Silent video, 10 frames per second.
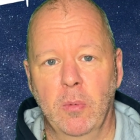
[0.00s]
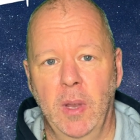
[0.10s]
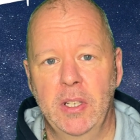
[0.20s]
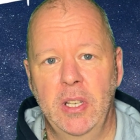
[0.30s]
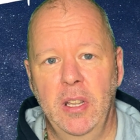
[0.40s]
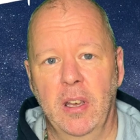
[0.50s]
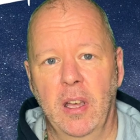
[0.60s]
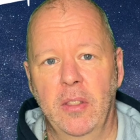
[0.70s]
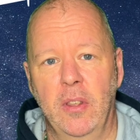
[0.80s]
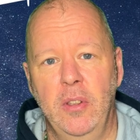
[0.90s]
which the
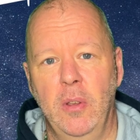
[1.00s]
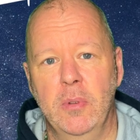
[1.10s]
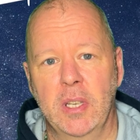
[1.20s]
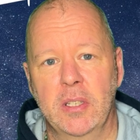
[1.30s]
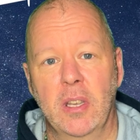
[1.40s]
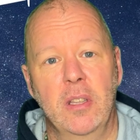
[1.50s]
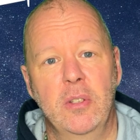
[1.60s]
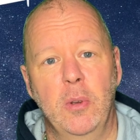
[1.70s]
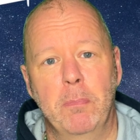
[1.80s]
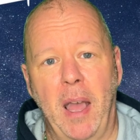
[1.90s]
Earth uses
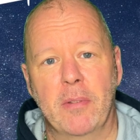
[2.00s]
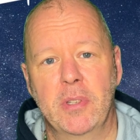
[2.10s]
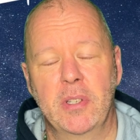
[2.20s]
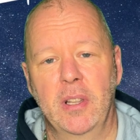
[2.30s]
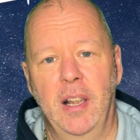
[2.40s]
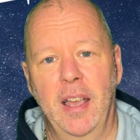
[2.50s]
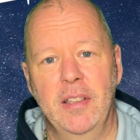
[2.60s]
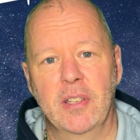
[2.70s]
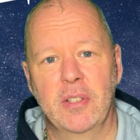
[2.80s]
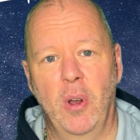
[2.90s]
to bounce
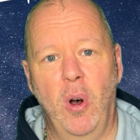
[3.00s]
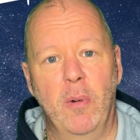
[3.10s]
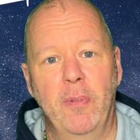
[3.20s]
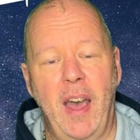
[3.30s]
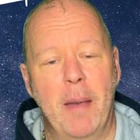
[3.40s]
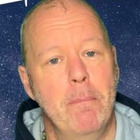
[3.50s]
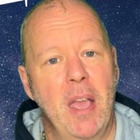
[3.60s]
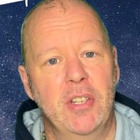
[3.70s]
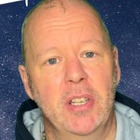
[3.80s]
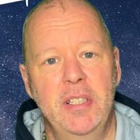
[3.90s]
lasers off and
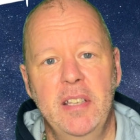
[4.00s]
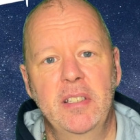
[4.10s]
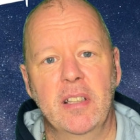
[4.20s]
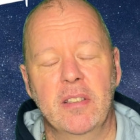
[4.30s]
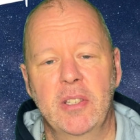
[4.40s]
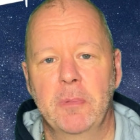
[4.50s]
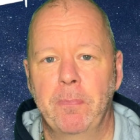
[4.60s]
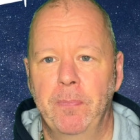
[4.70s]
measure distance.